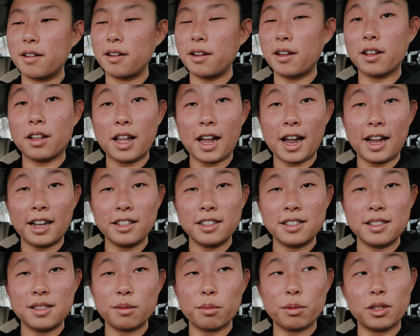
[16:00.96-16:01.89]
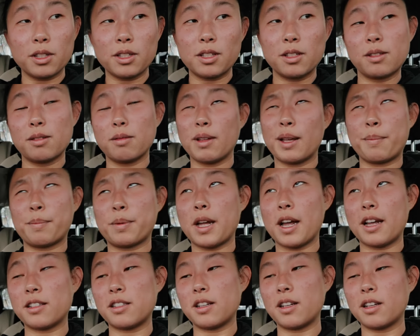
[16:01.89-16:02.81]
glass. Well, this is like
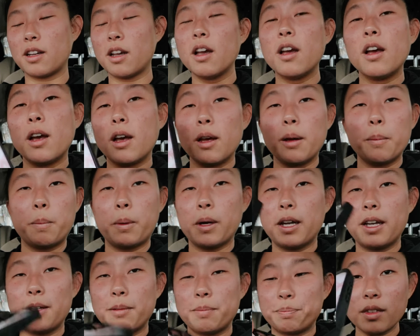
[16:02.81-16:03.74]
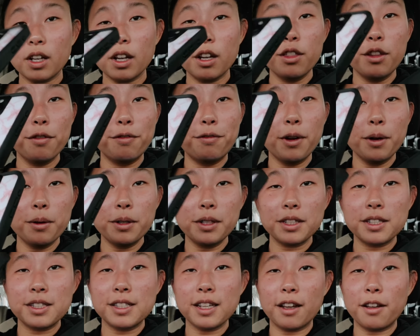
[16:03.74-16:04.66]
plastic, but the phone
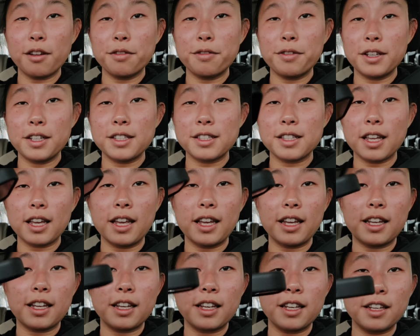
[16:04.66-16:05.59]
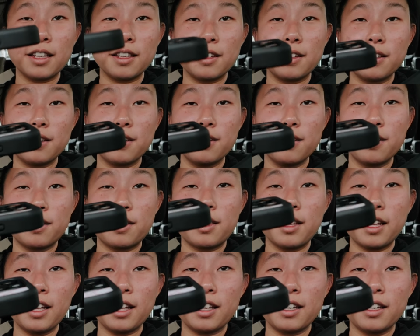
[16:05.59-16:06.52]
itself is like
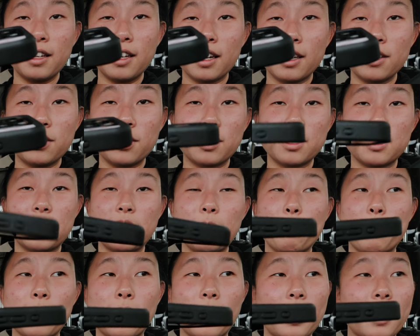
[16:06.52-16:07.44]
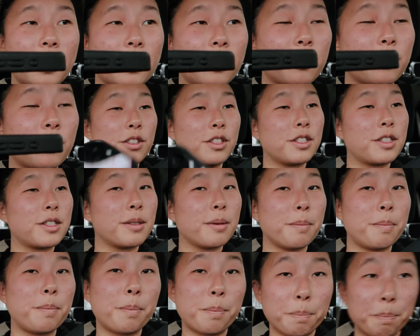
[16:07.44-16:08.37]
thin, as you can see, but like this
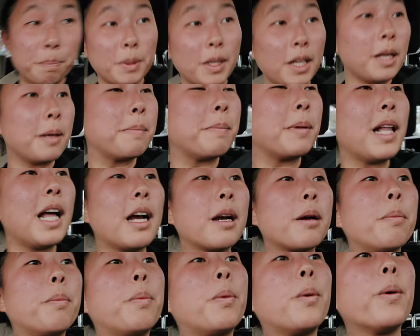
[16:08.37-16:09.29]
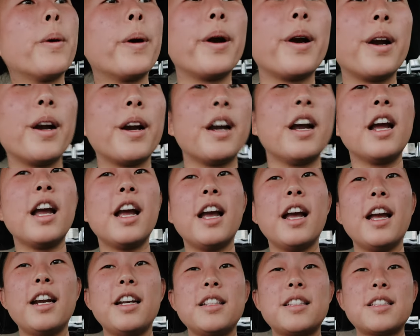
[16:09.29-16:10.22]
big black border
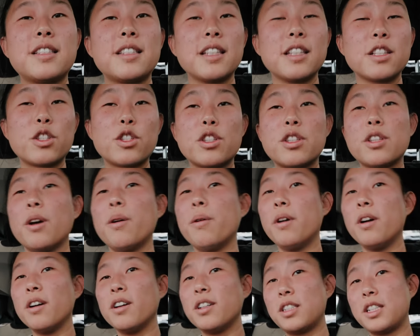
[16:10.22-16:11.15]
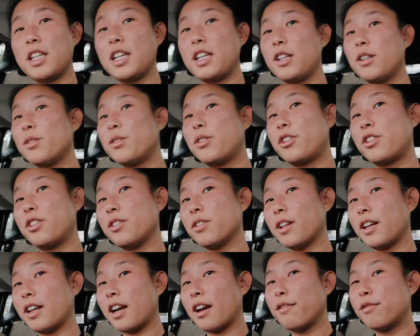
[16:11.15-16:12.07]
and it's so hard to get used to.
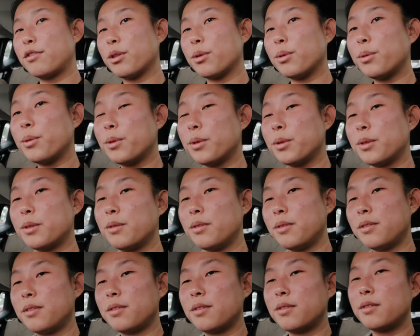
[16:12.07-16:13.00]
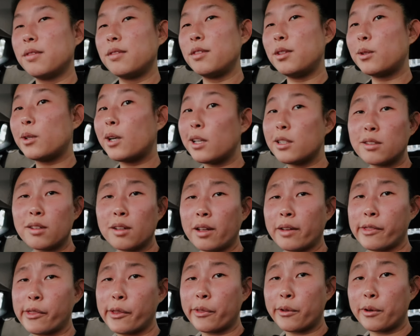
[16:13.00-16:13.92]
Like, I've told you guys are
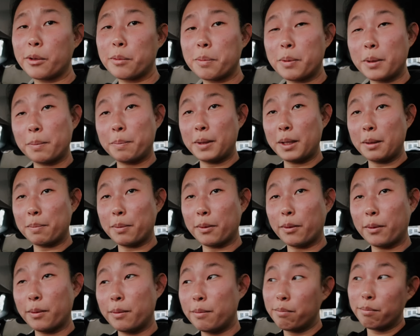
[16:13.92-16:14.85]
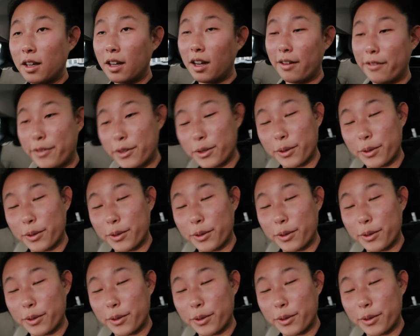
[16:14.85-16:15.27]
like the third people I've